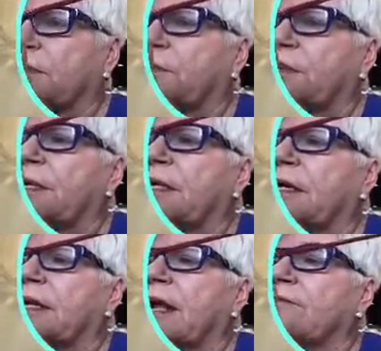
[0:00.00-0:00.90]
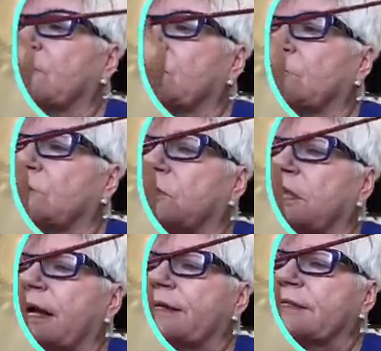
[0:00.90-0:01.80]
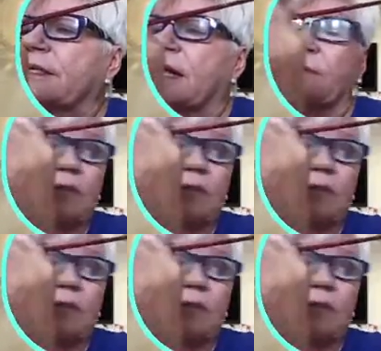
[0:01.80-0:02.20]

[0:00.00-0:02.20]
be an afternoon class, and I